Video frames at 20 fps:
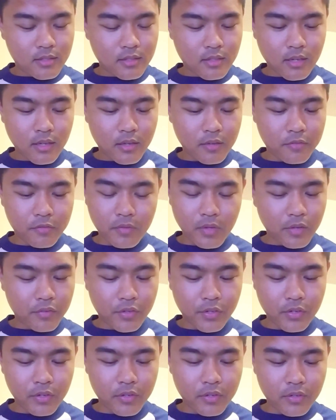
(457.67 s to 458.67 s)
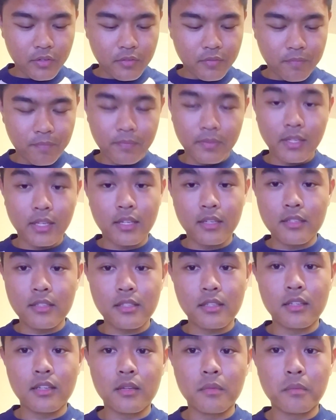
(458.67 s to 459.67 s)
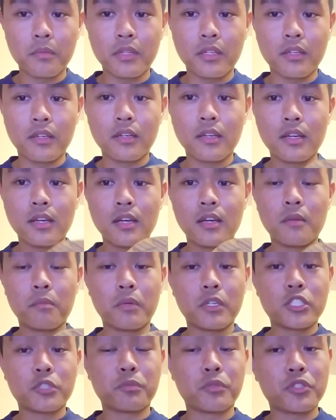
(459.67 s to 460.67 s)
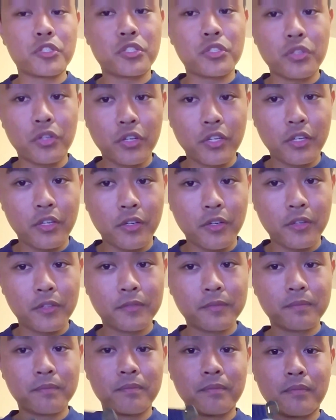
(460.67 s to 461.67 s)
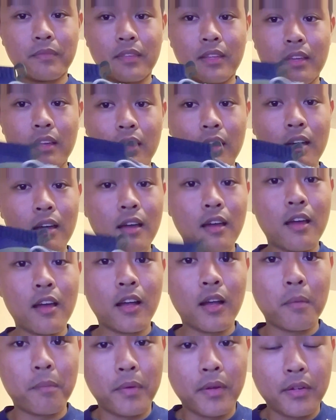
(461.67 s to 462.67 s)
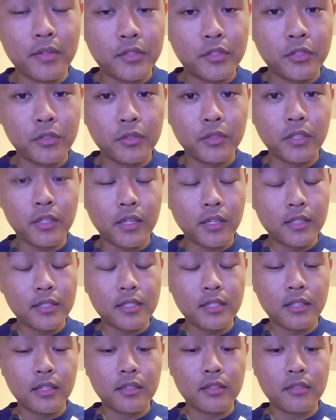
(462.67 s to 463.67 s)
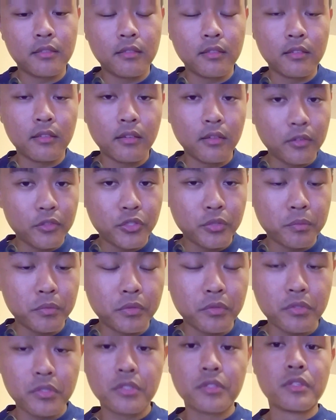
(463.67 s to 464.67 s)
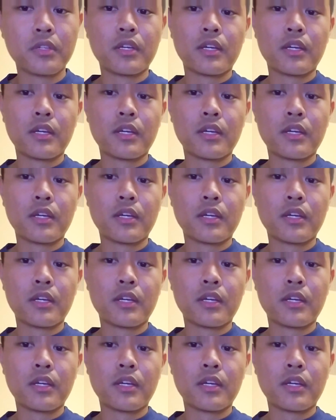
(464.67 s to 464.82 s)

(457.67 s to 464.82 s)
I've heard that it's gonna be much more sturdier compared to the Continental on the Ultra Boost.